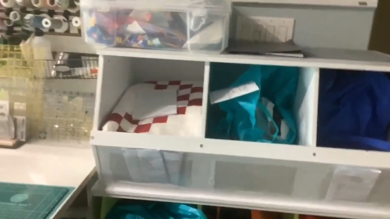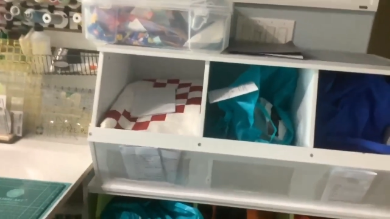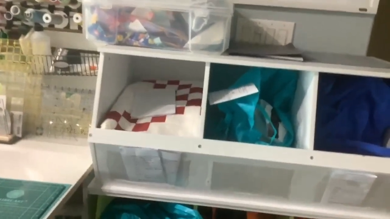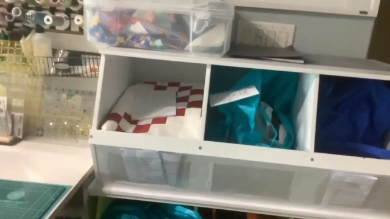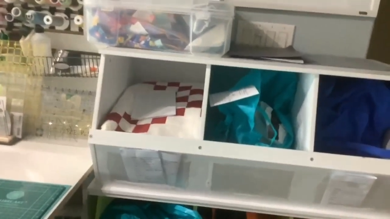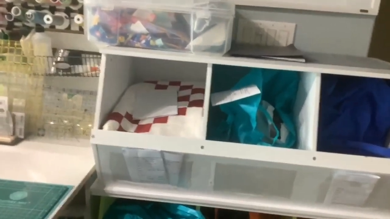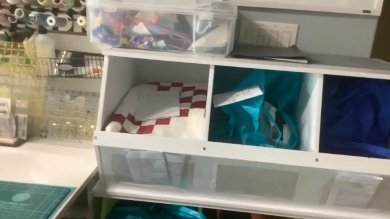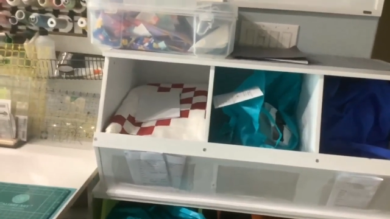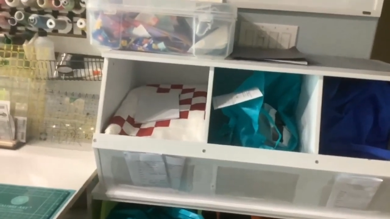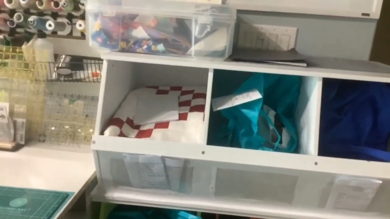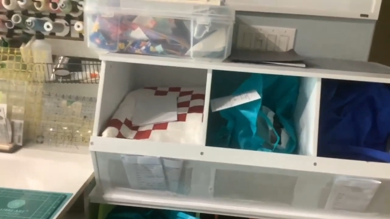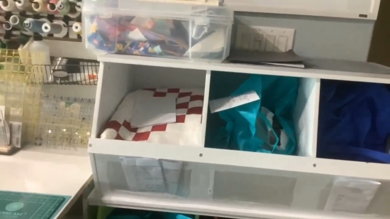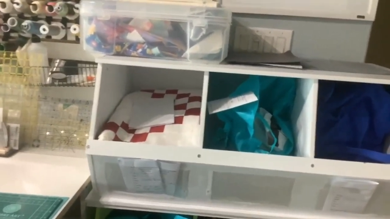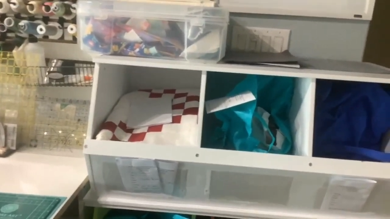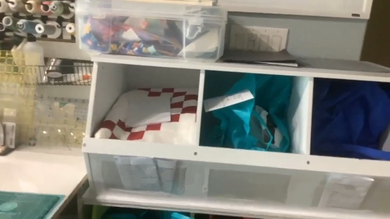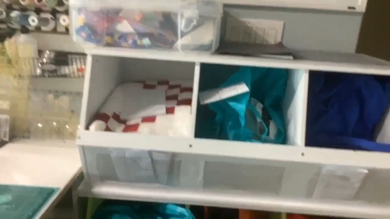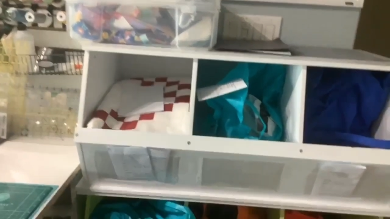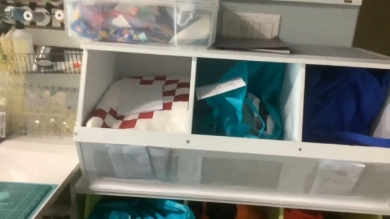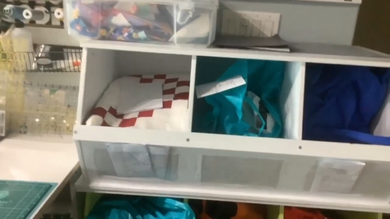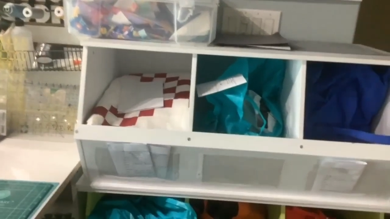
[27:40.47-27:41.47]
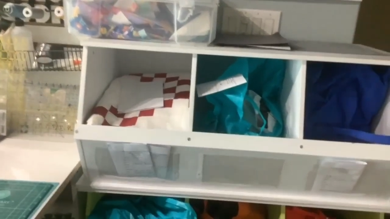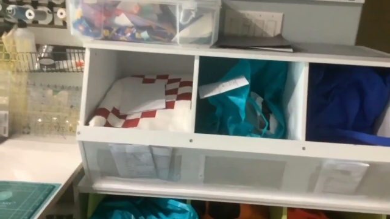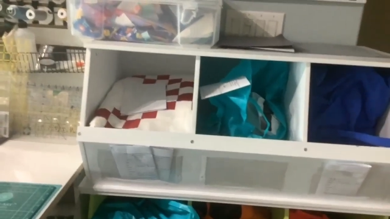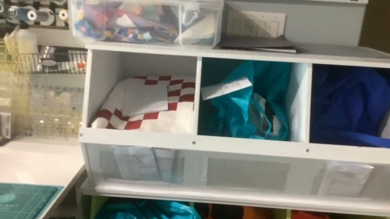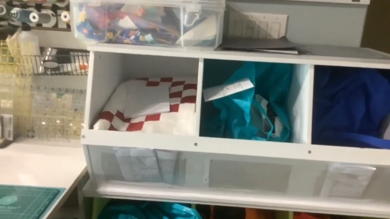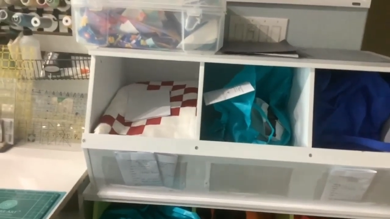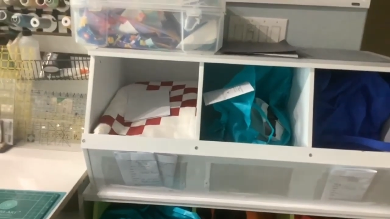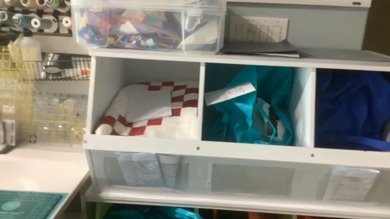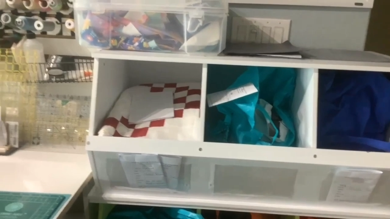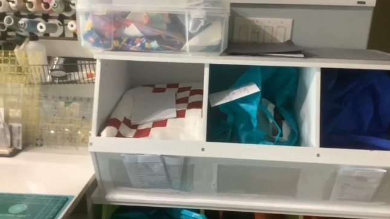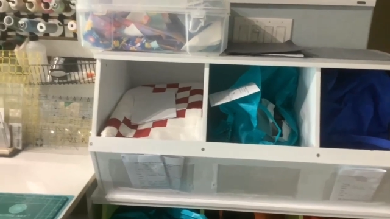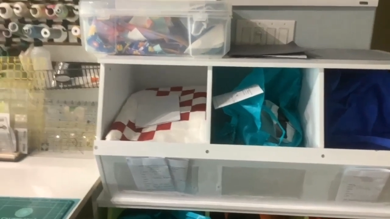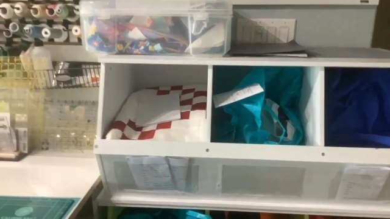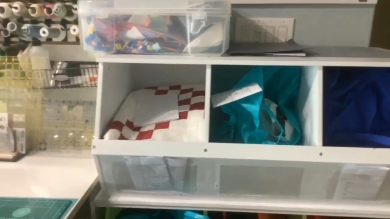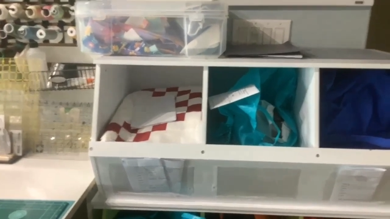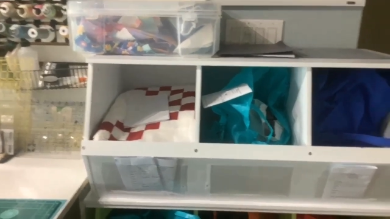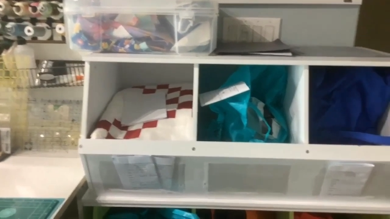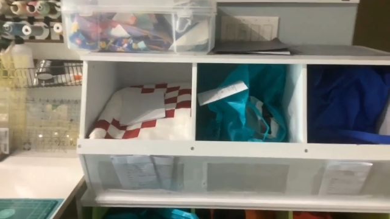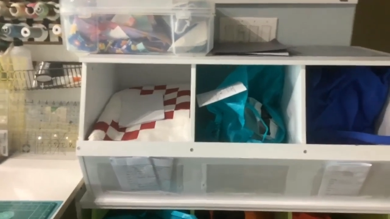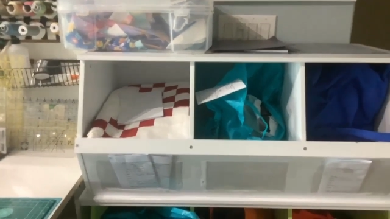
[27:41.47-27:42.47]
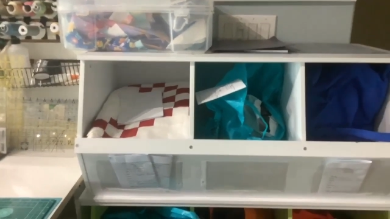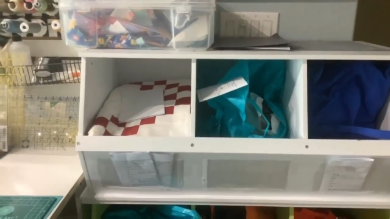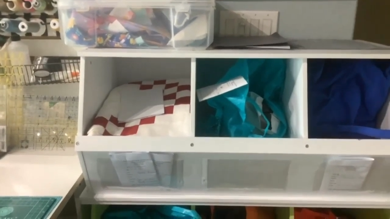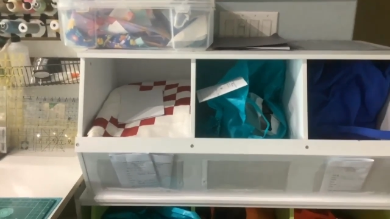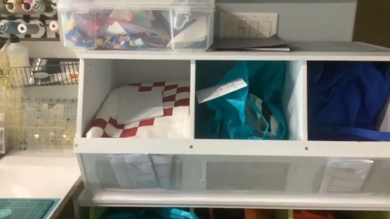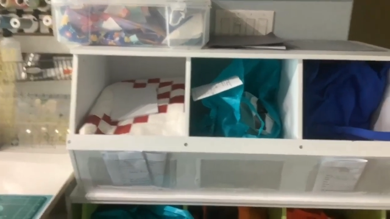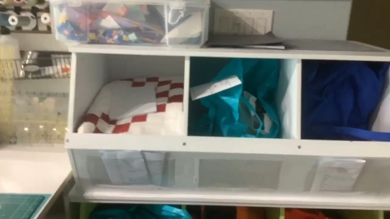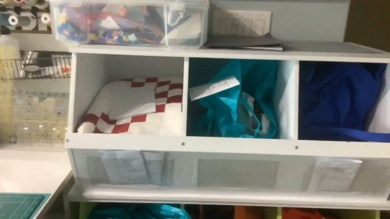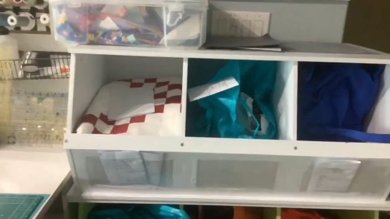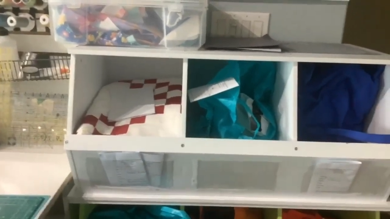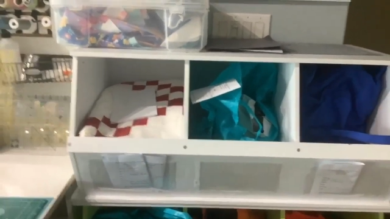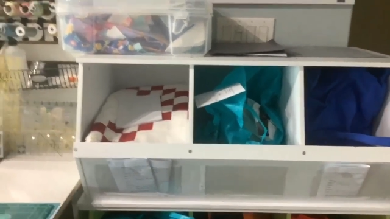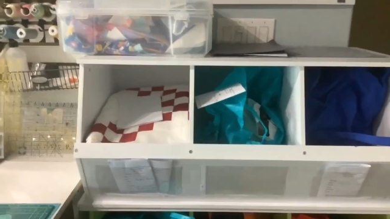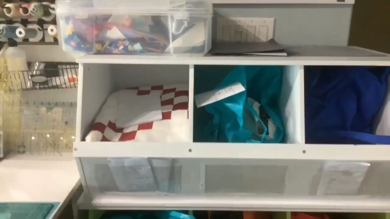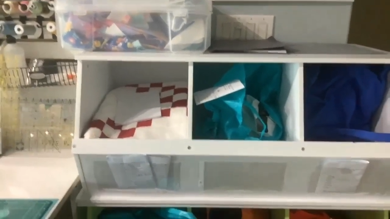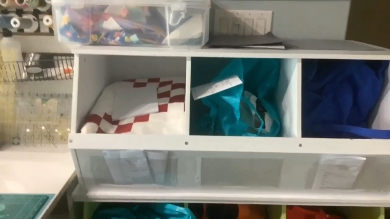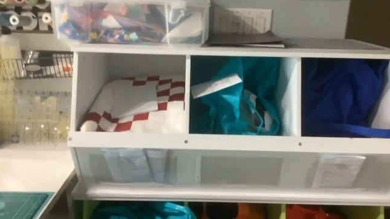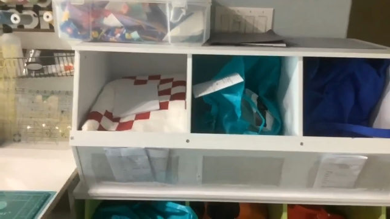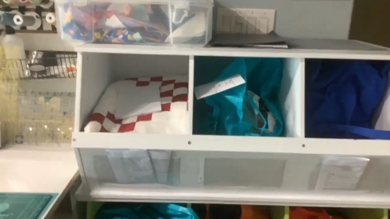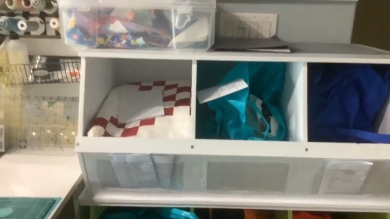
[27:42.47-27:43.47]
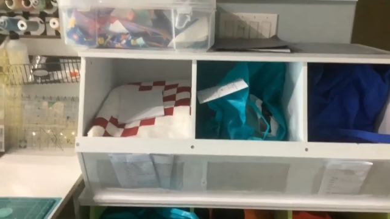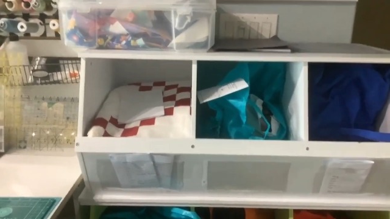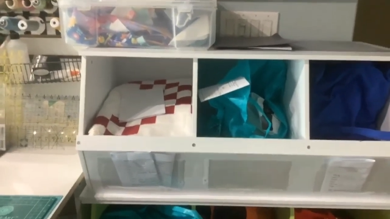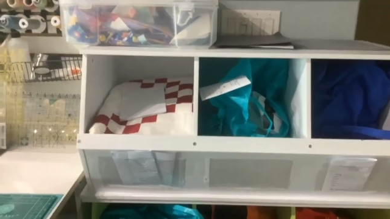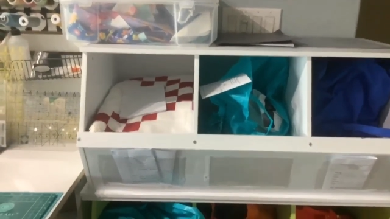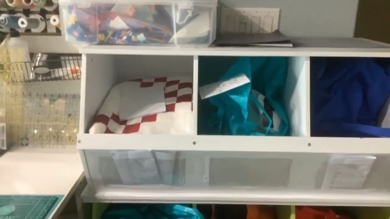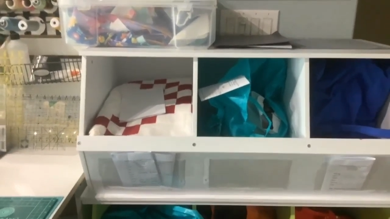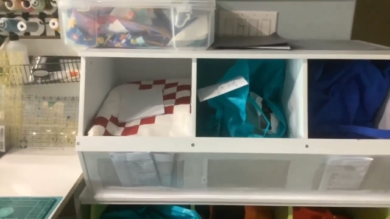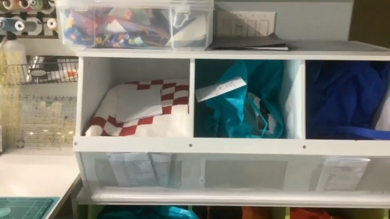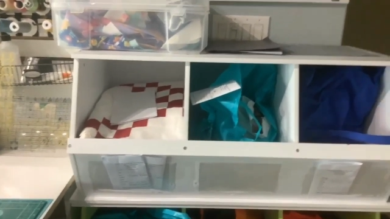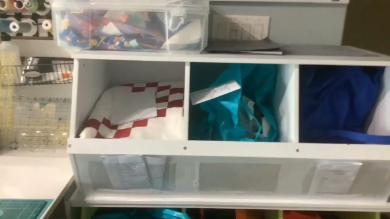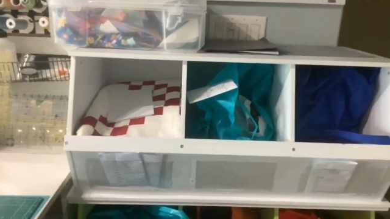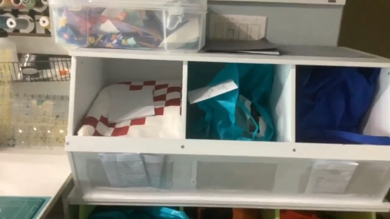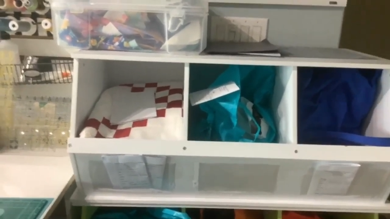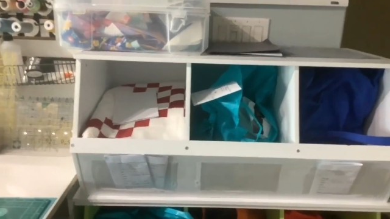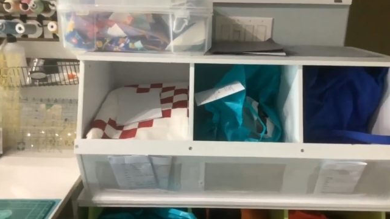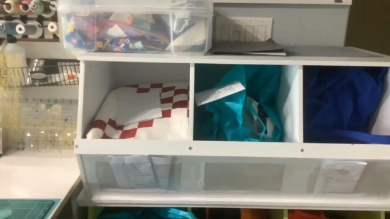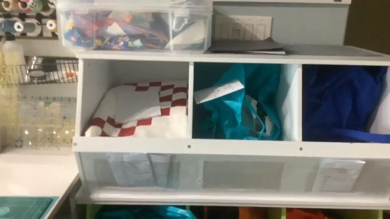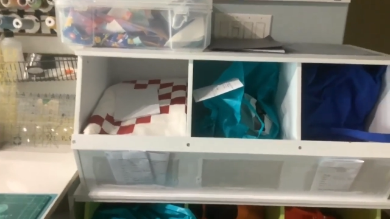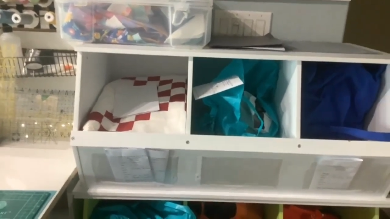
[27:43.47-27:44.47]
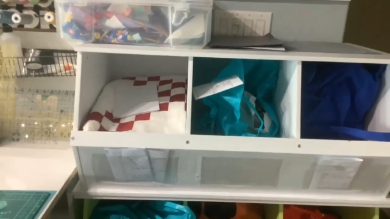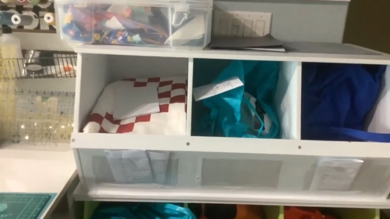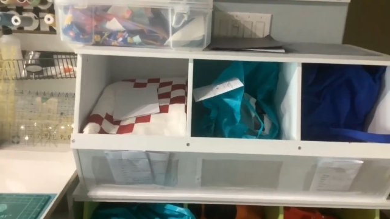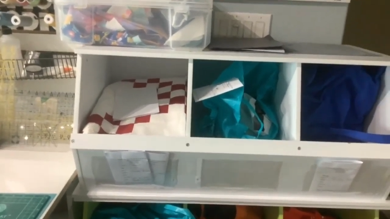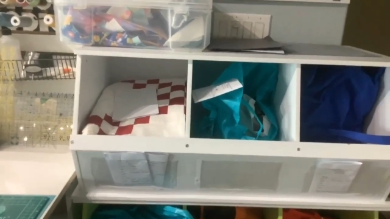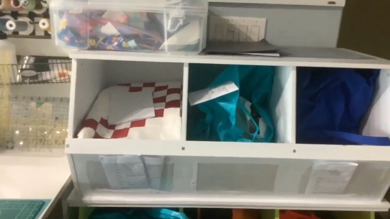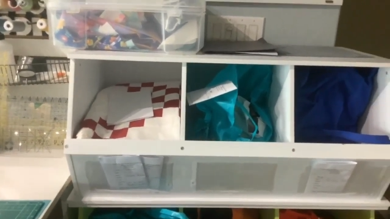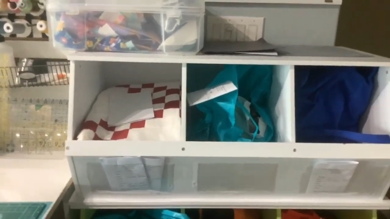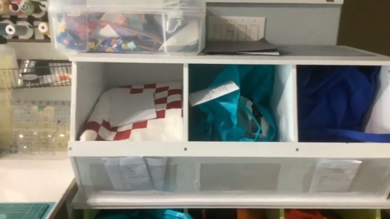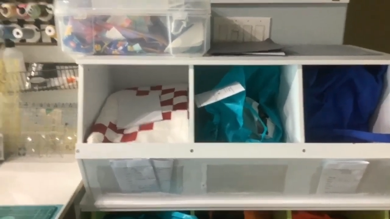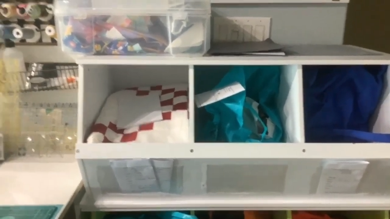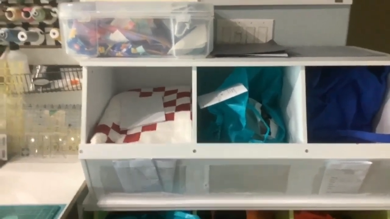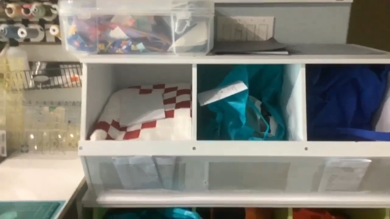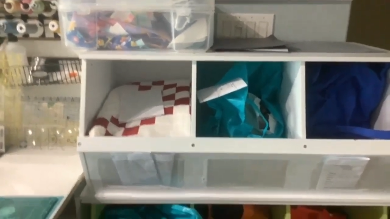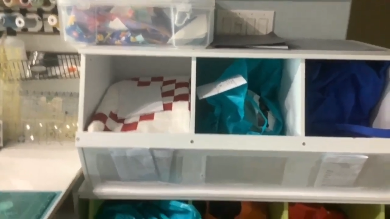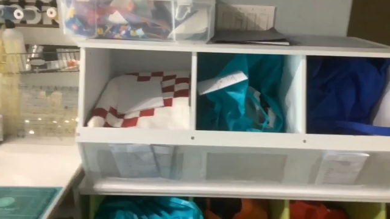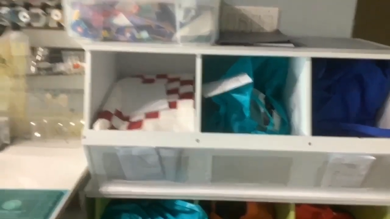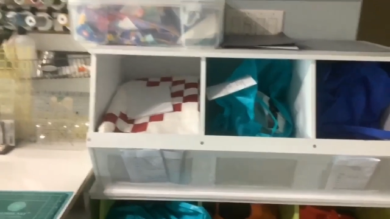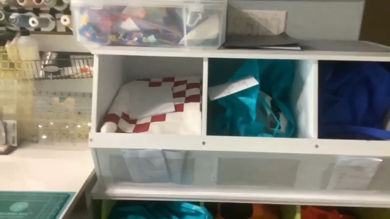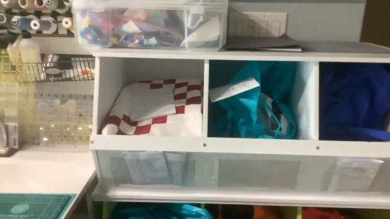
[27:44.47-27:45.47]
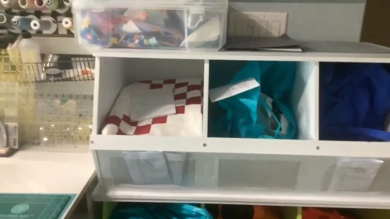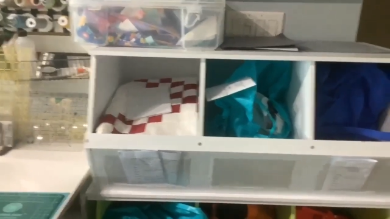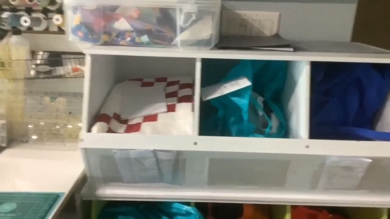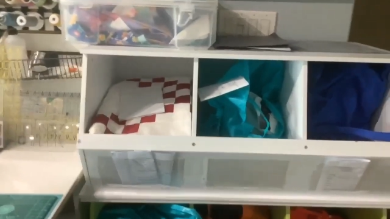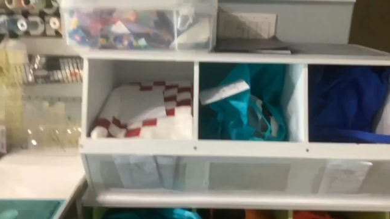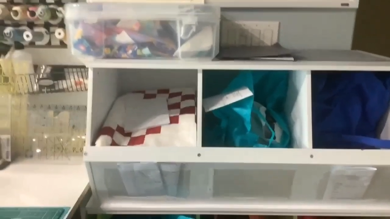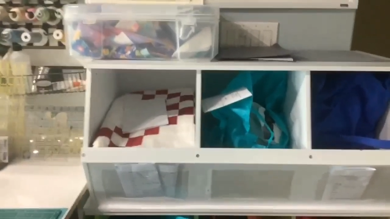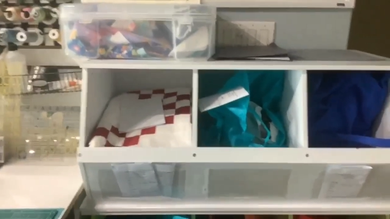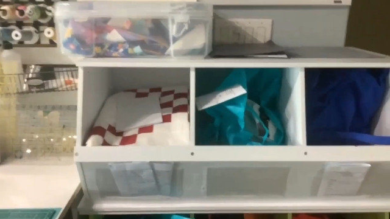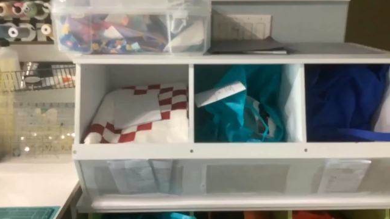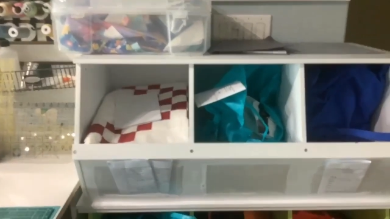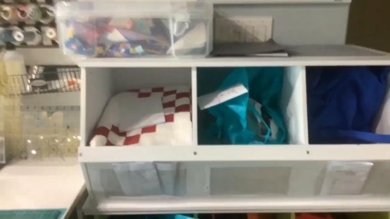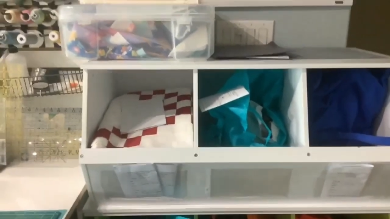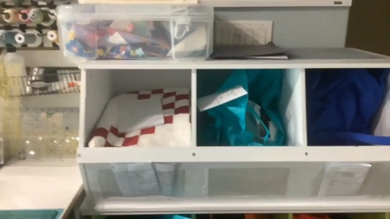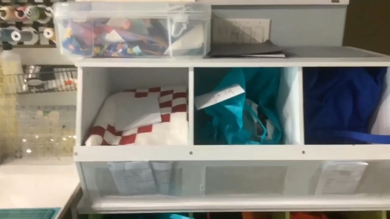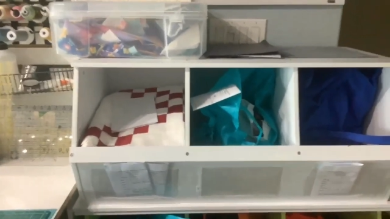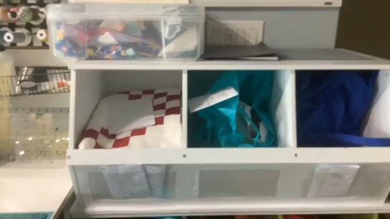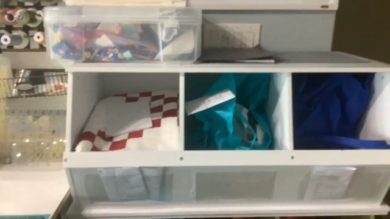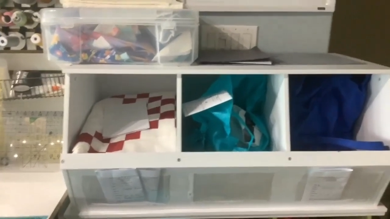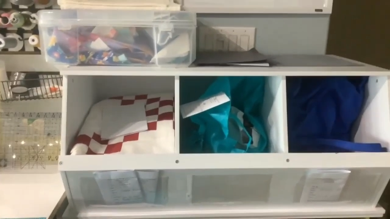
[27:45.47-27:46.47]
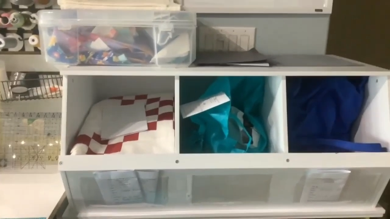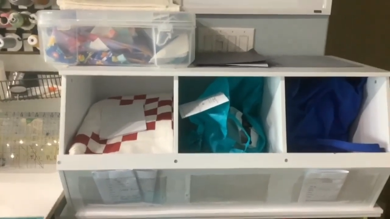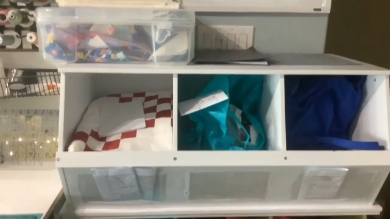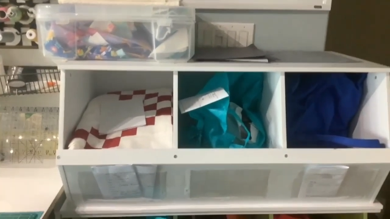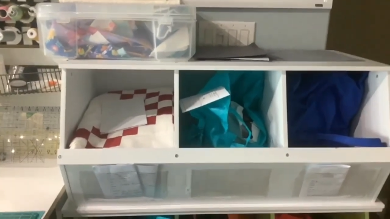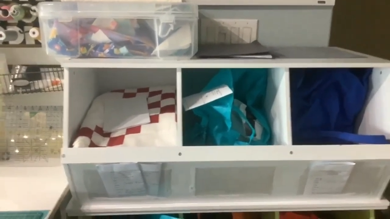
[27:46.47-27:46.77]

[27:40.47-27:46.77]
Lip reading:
(no speaker visible)